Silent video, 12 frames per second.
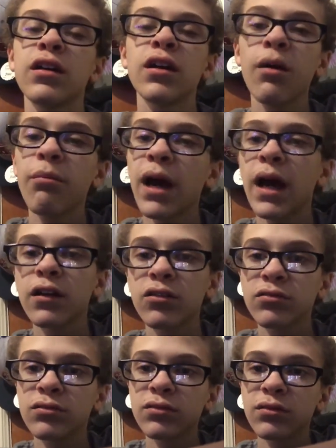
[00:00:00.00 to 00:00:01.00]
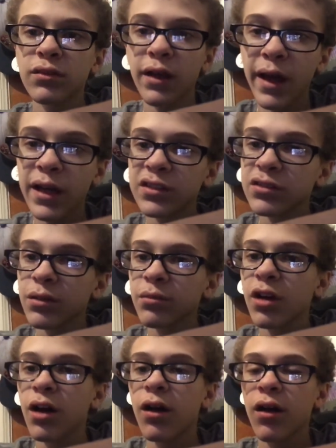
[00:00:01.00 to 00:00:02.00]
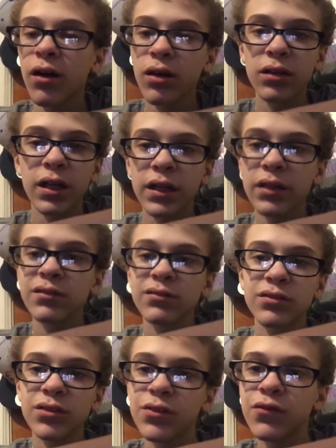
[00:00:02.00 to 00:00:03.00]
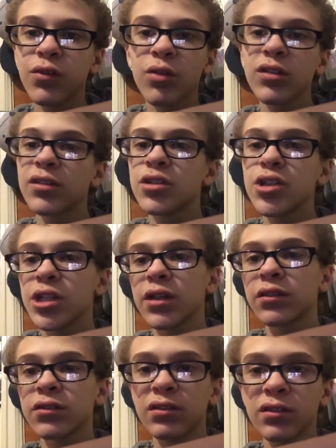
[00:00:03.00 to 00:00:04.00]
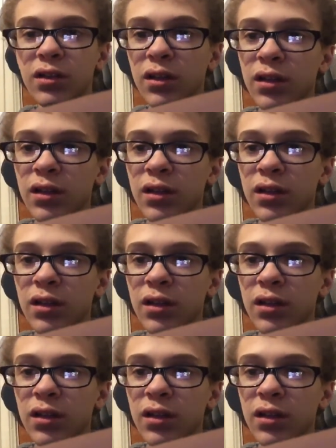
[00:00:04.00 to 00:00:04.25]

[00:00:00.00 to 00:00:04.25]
Come back, and it's some car, like, full of chicks,